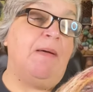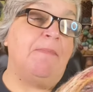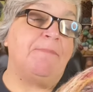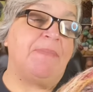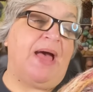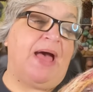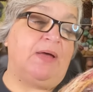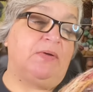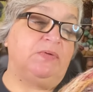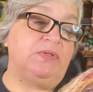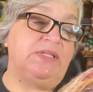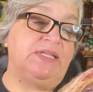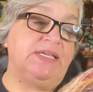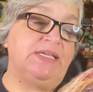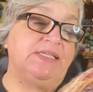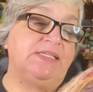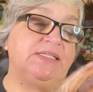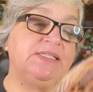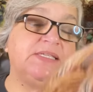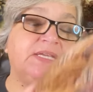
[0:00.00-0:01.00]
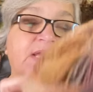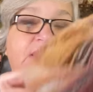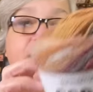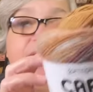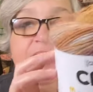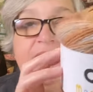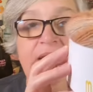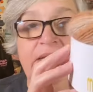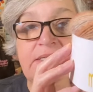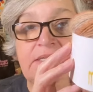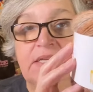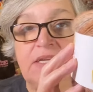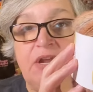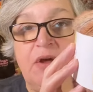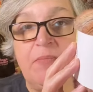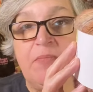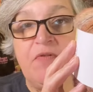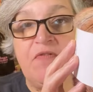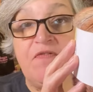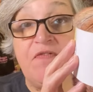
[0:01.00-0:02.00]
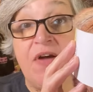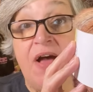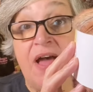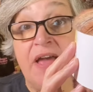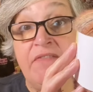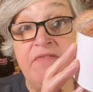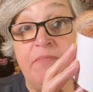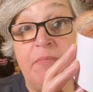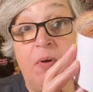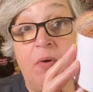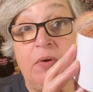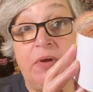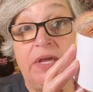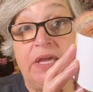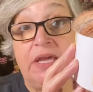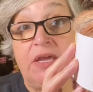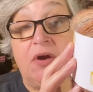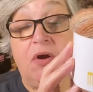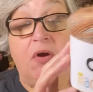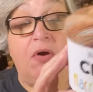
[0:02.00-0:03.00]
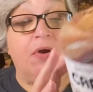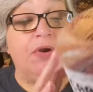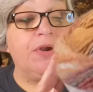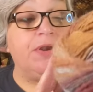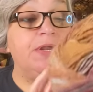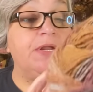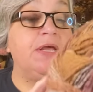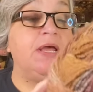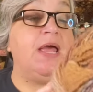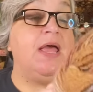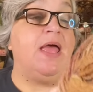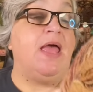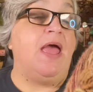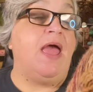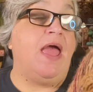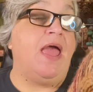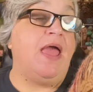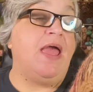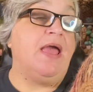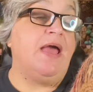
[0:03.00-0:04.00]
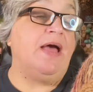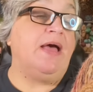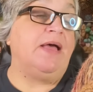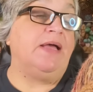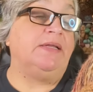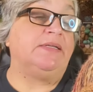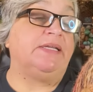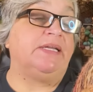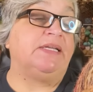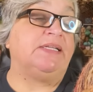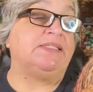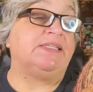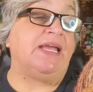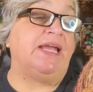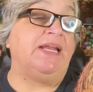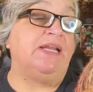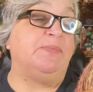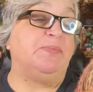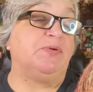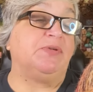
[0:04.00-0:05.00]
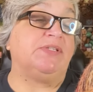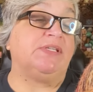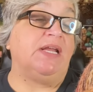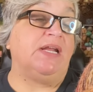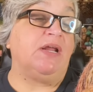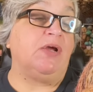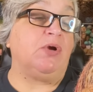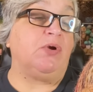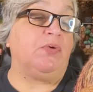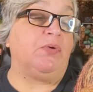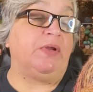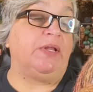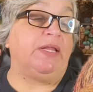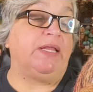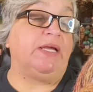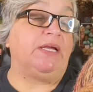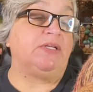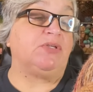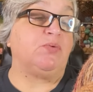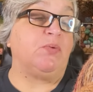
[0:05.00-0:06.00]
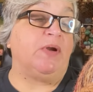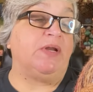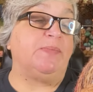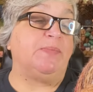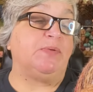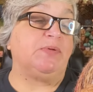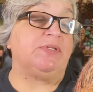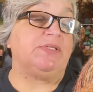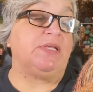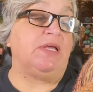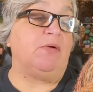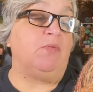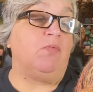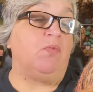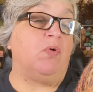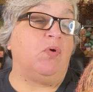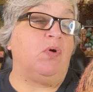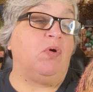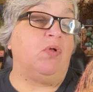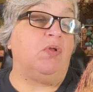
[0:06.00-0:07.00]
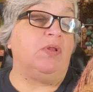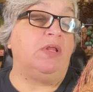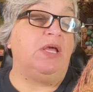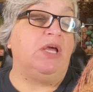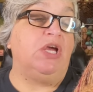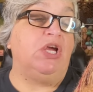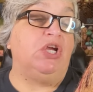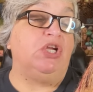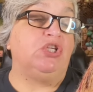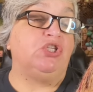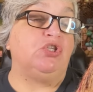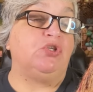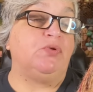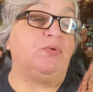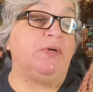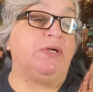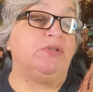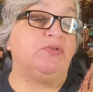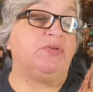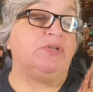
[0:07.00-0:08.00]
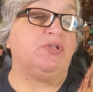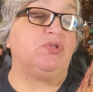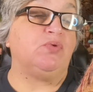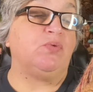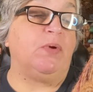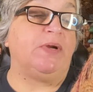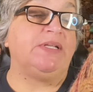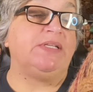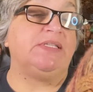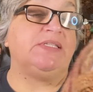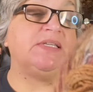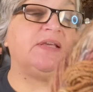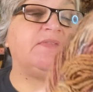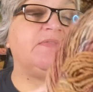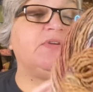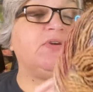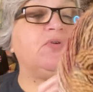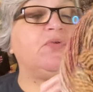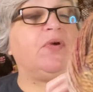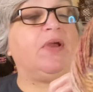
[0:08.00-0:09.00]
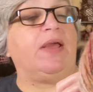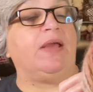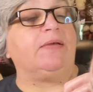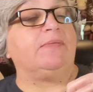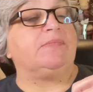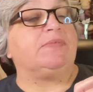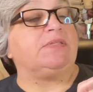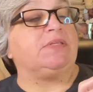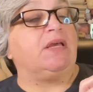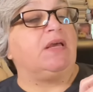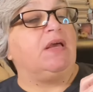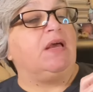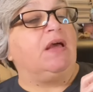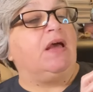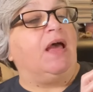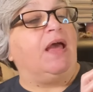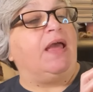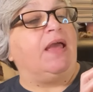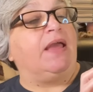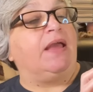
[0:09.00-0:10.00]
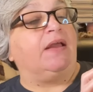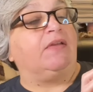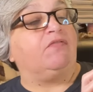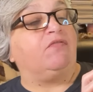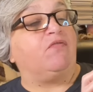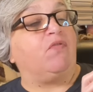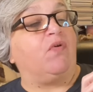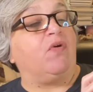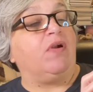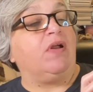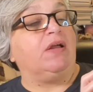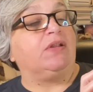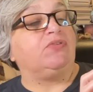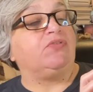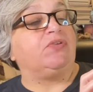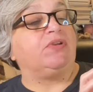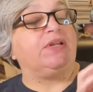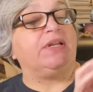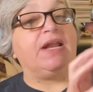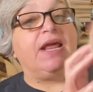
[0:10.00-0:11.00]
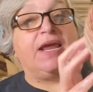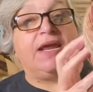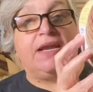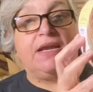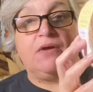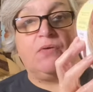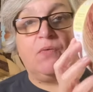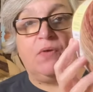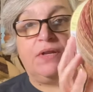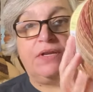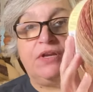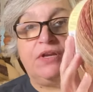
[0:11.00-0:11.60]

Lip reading: Boundless. It's a number 5 bulky yarn, and it is 80% acrylic, 20% wool, 227 grams, and 481